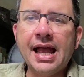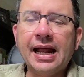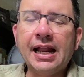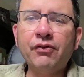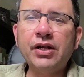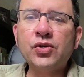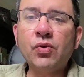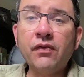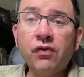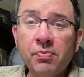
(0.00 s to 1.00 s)
and I've written
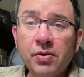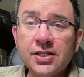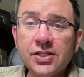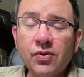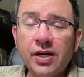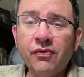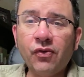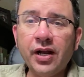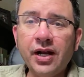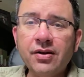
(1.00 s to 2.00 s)
24 books in
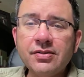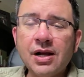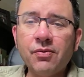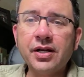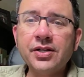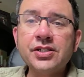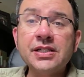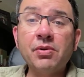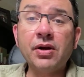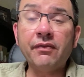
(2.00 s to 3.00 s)
24 years. I work in just
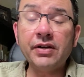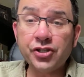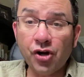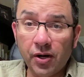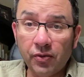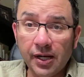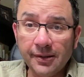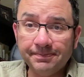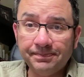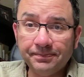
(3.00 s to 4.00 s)
about every genre.